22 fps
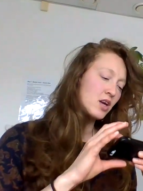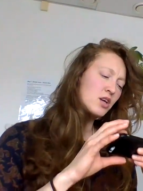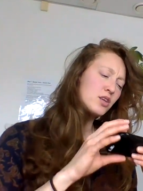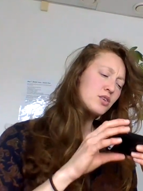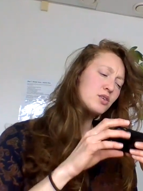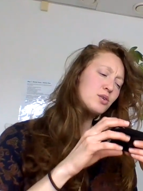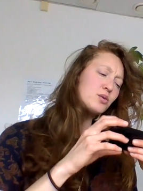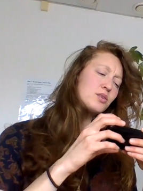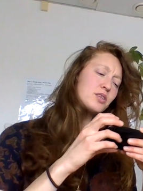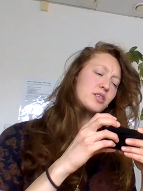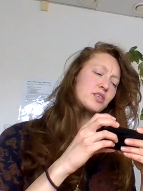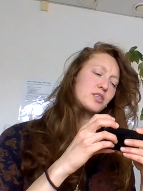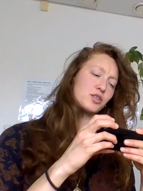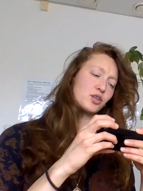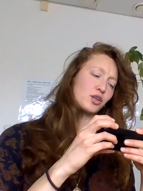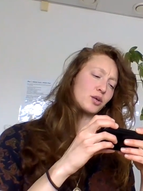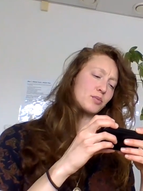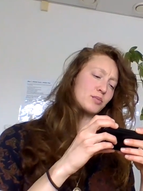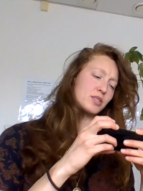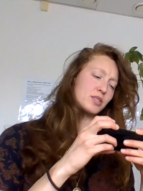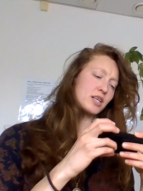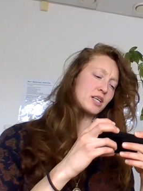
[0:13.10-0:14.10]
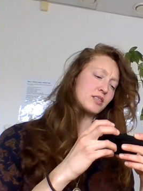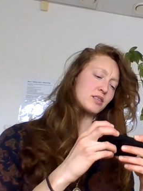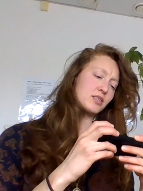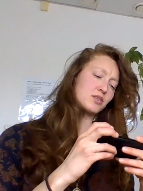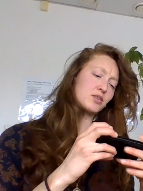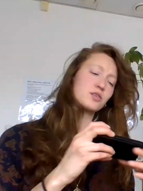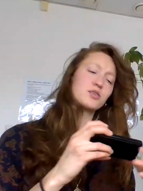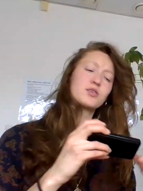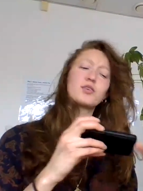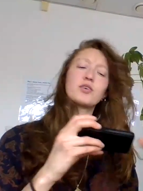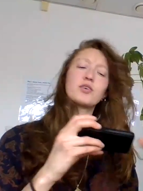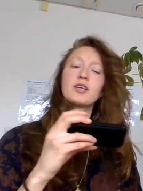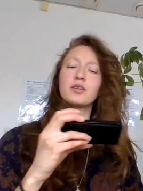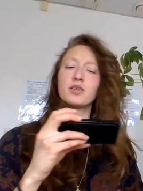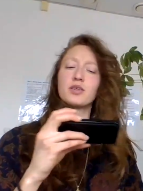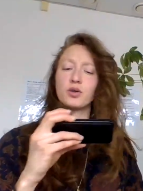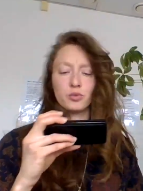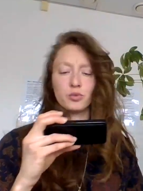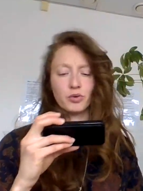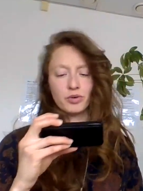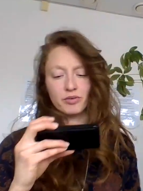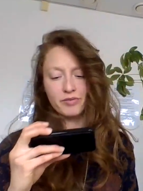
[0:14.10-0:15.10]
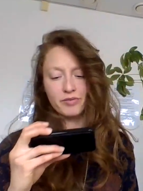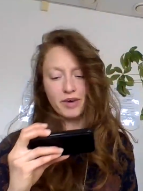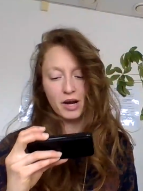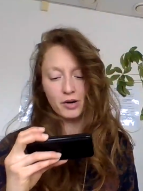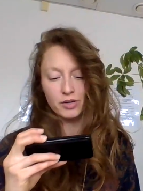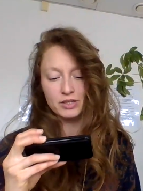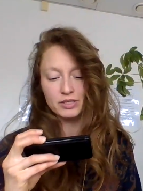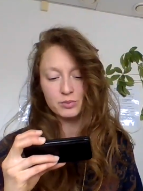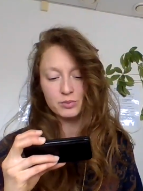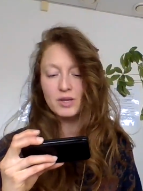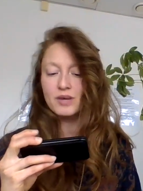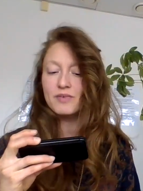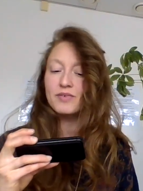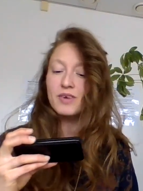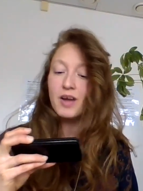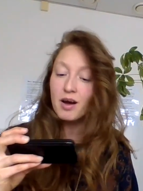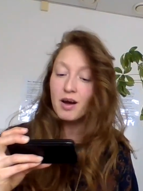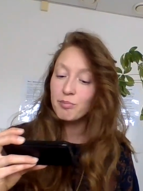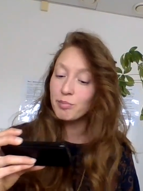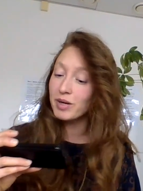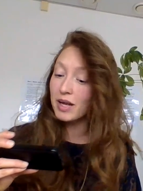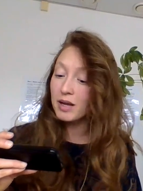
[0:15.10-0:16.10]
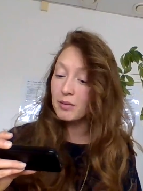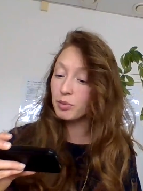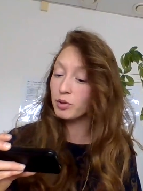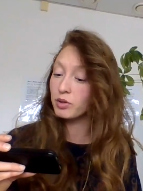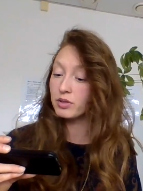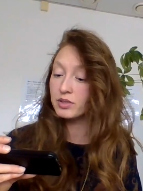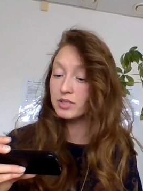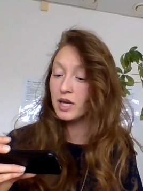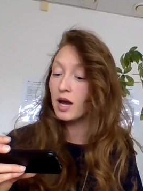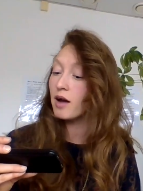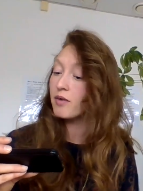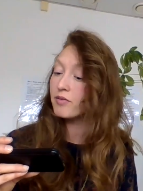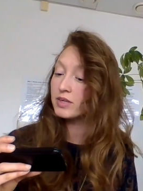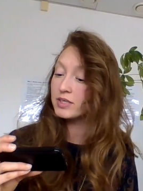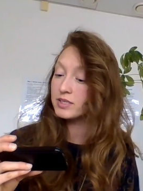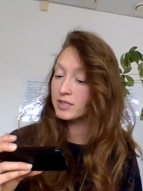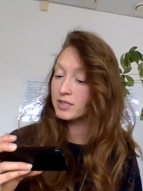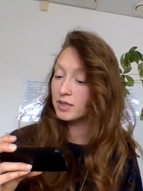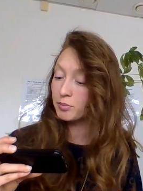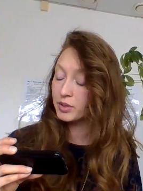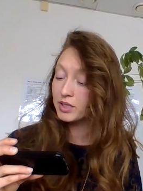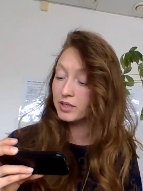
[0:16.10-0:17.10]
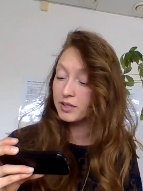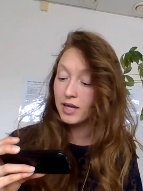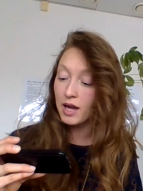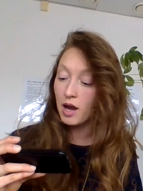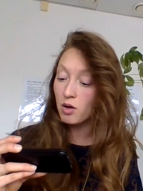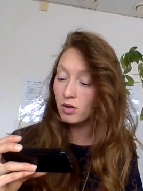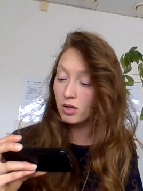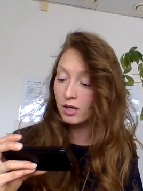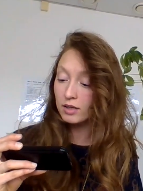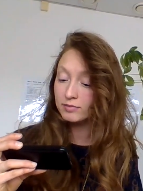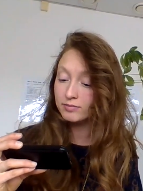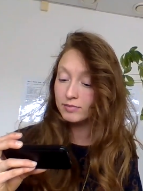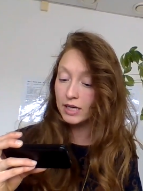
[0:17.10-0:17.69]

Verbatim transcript: Due to the circumstances concerning the coronavirus, we have not been able to have an assembly in the aula,